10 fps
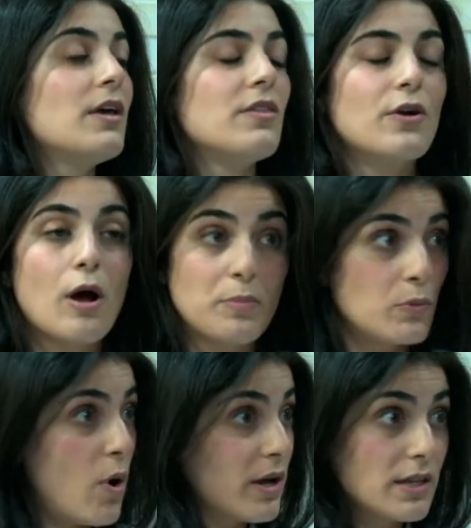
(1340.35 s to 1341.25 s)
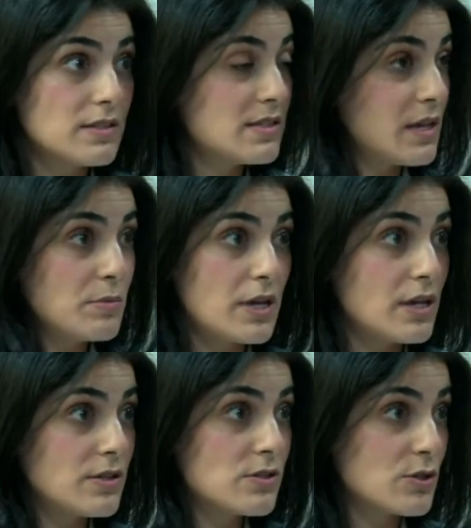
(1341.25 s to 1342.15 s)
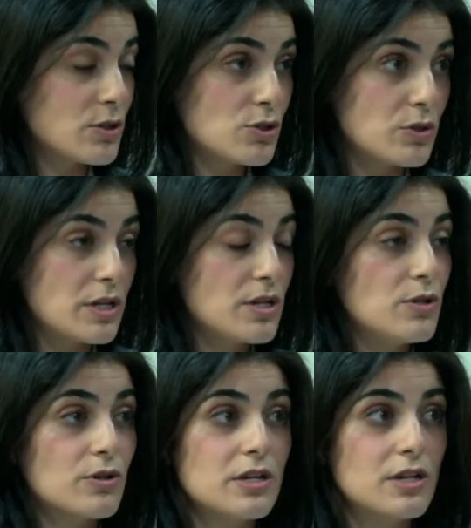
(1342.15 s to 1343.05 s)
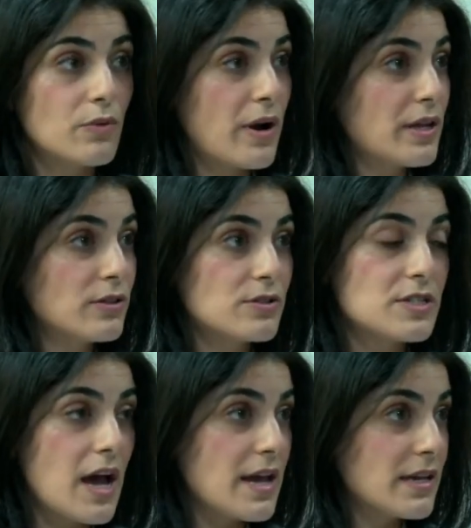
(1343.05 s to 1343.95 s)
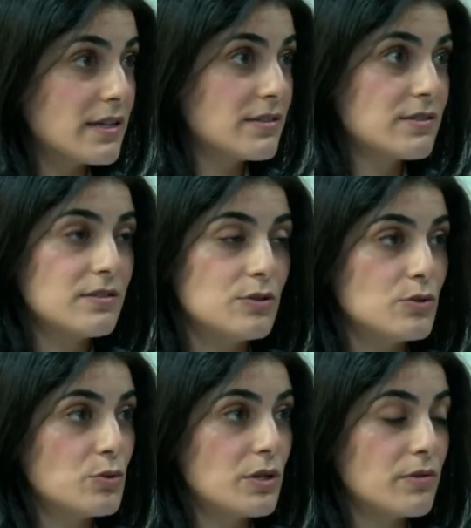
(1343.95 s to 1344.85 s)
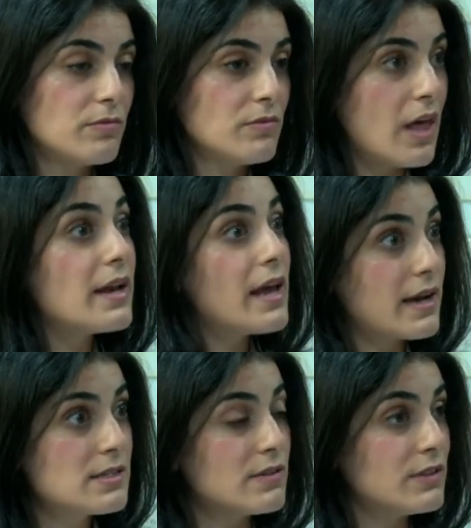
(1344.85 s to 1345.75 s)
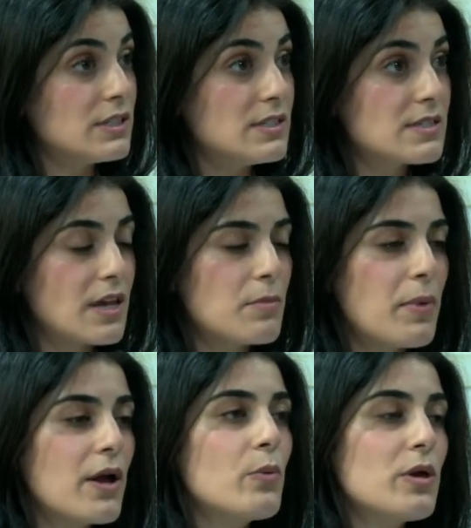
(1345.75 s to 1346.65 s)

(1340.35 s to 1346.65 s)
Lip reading: They're up and walking the same day as surgery. You're eating a regular diet, doing light activities, and by a week